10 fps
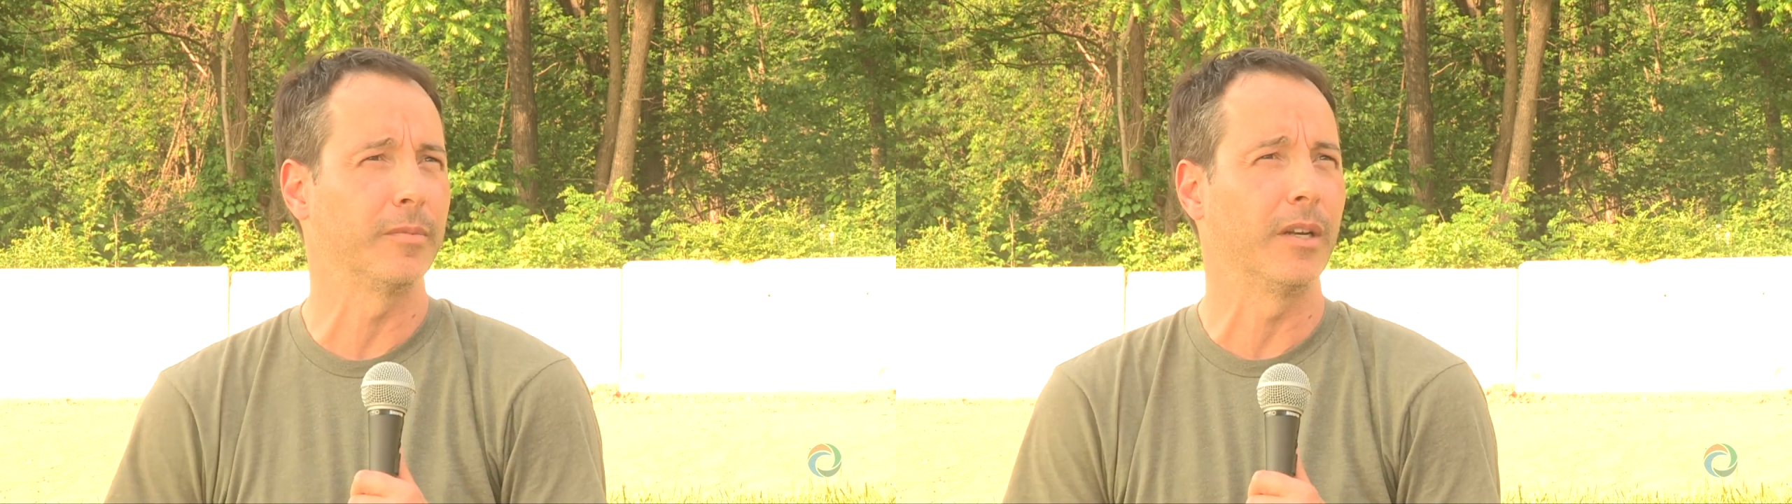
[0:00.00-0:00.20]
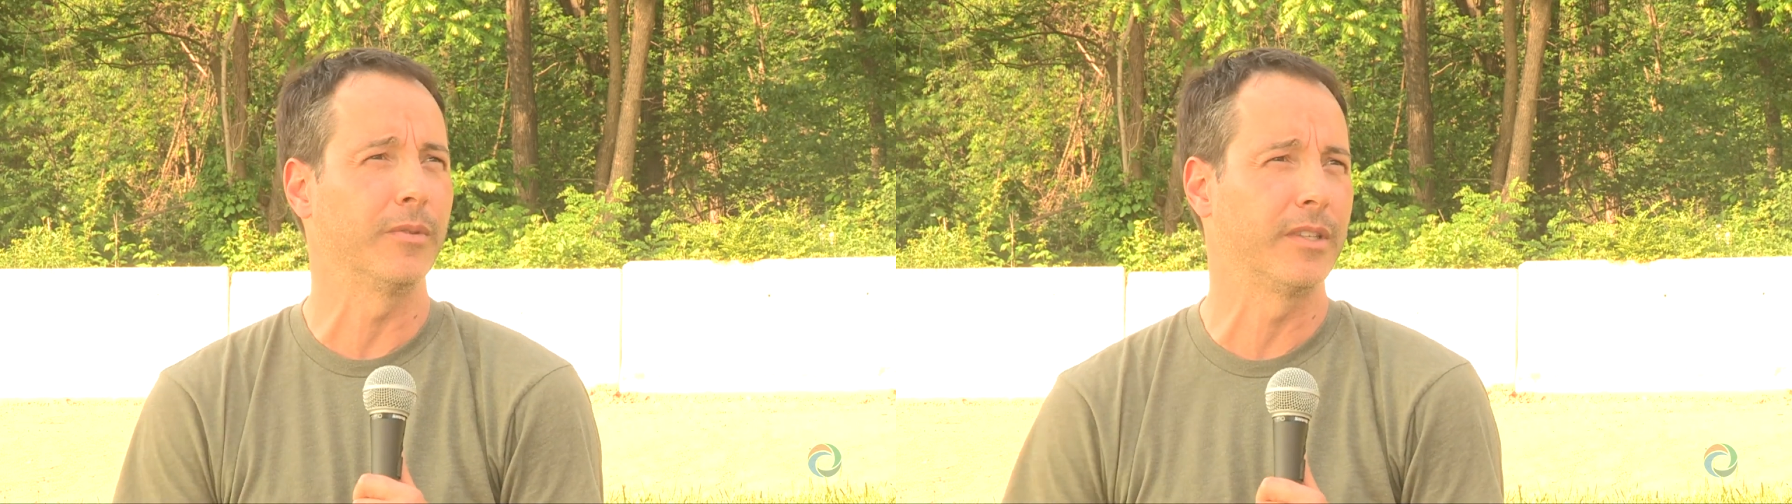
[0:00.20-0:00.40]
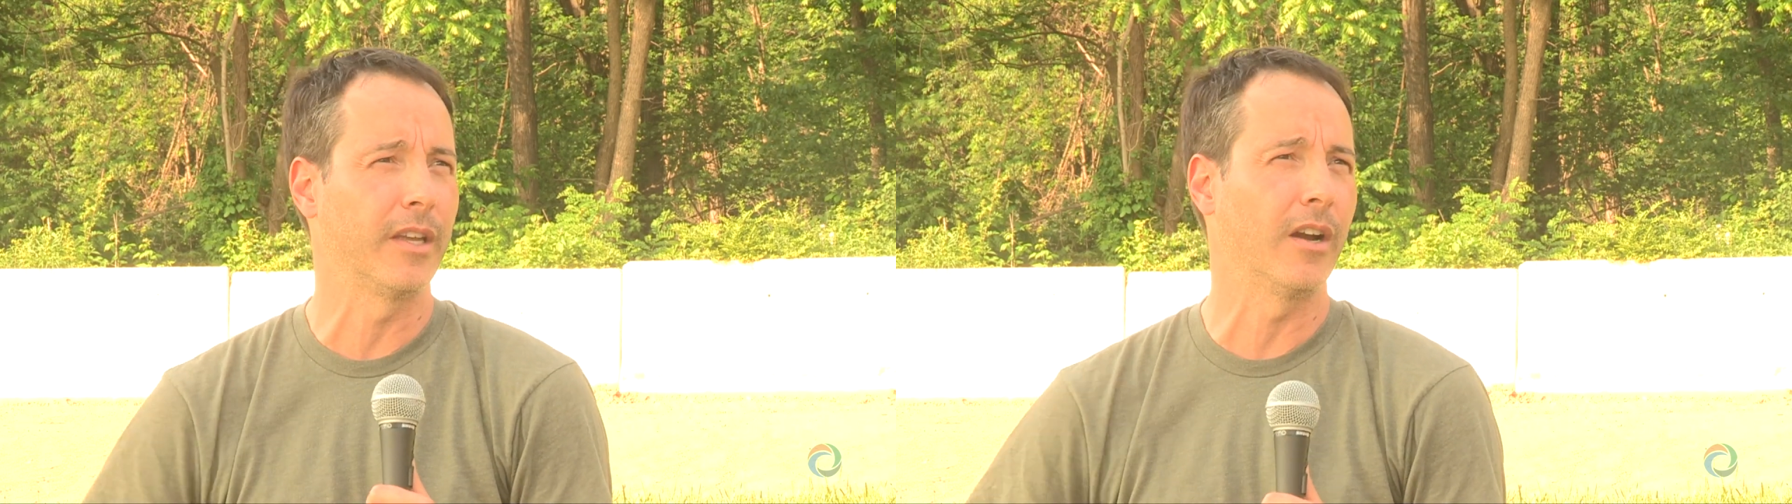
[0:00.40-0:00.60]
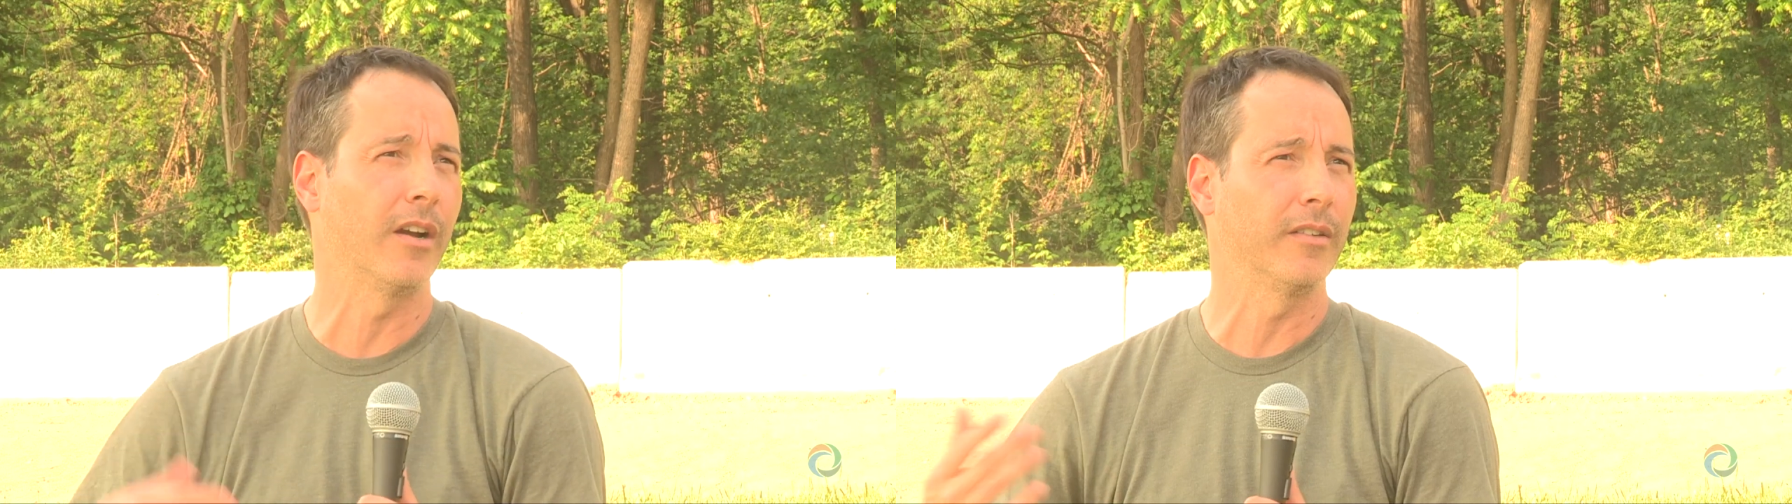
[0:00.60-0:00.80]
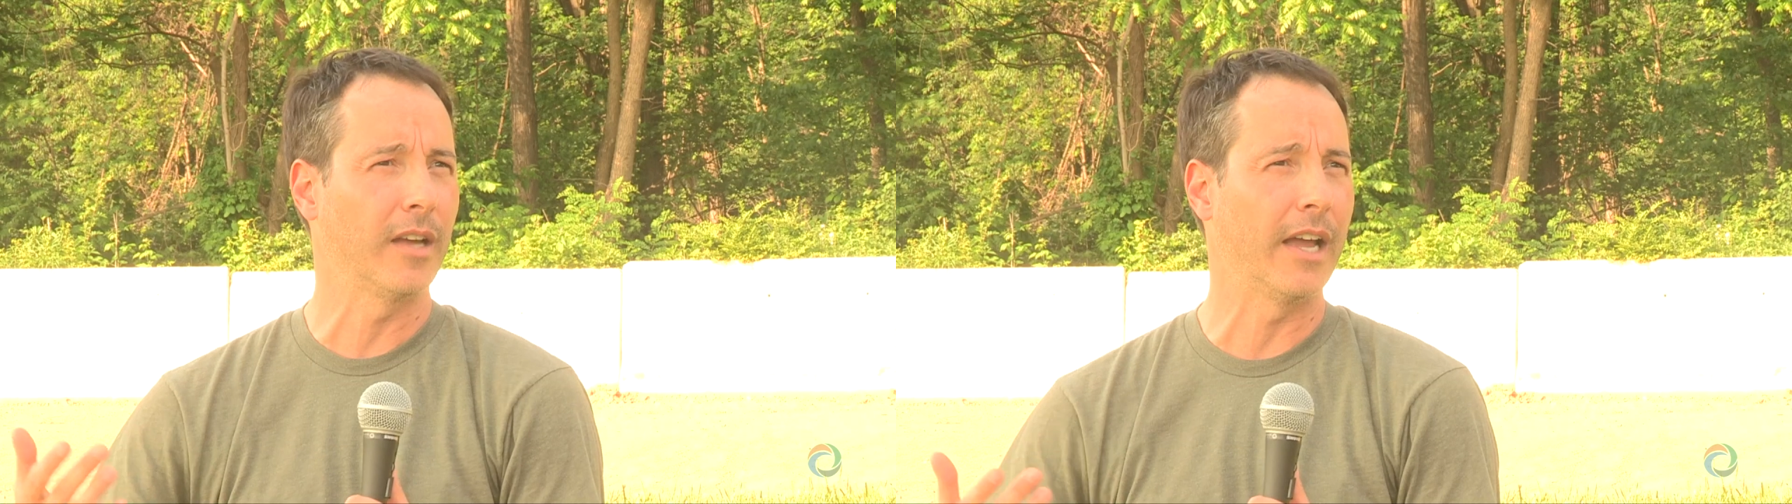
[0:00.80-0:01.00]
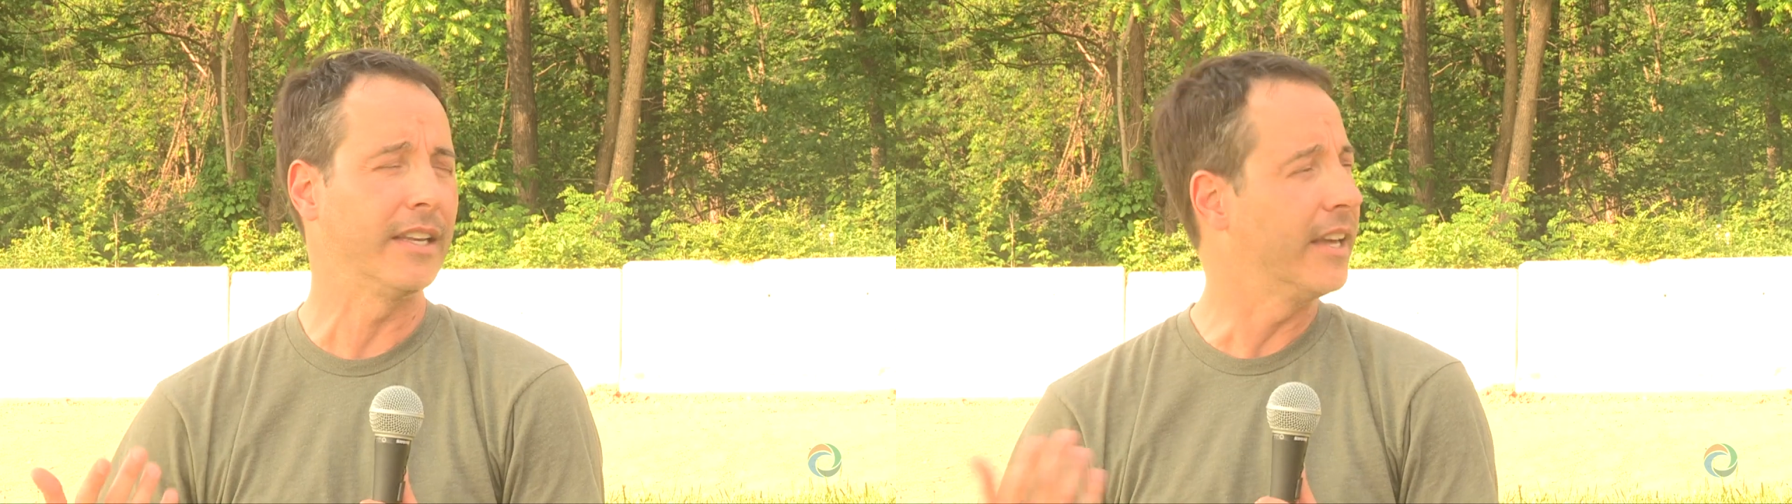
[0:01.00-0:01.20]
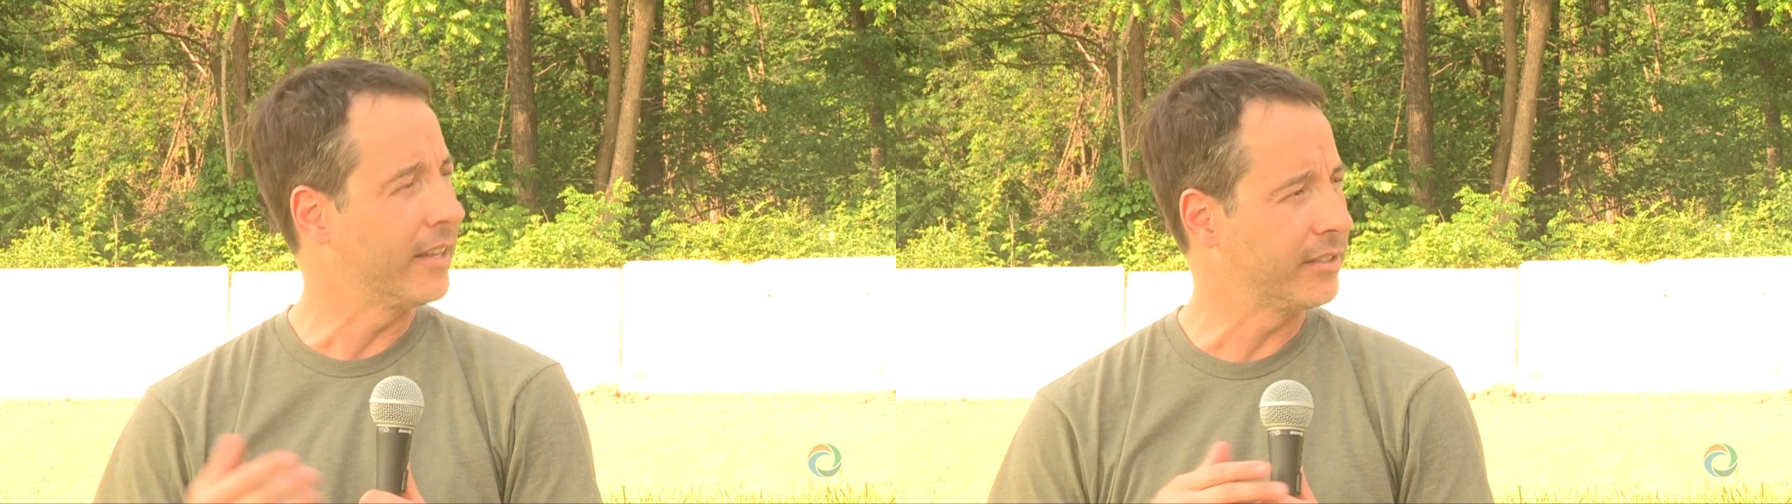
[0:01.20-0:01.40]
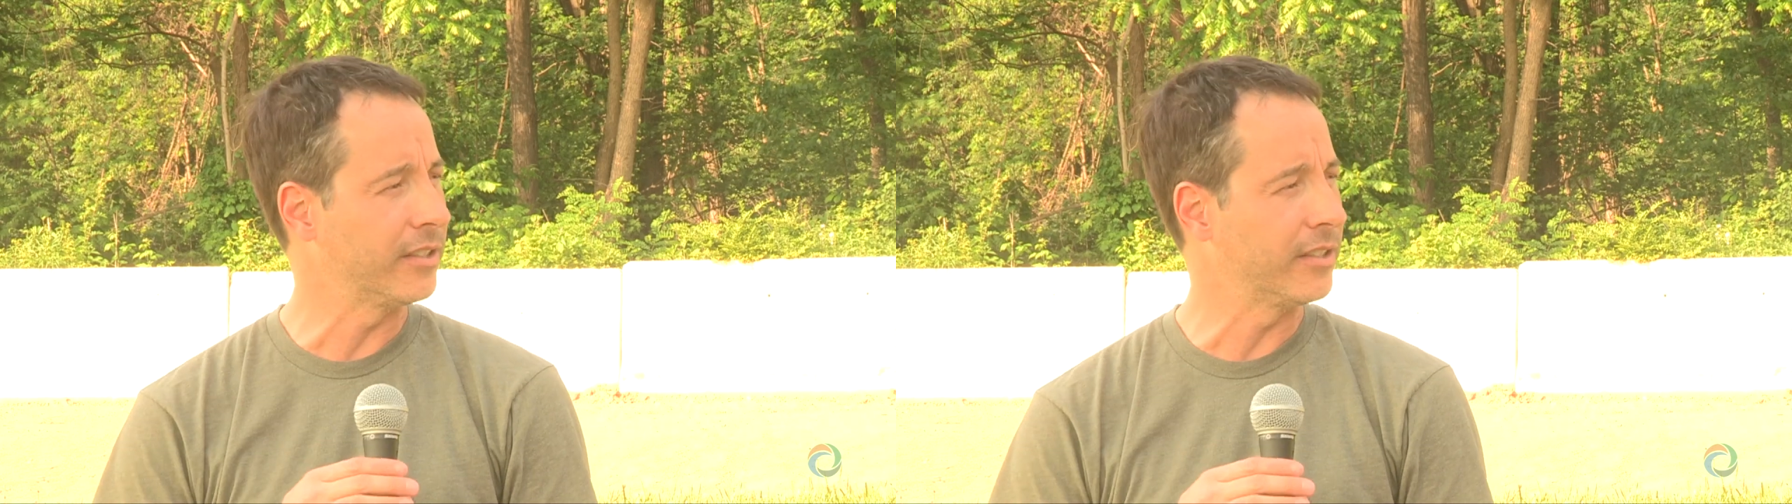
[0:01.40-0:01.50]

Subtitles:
but it was their ideas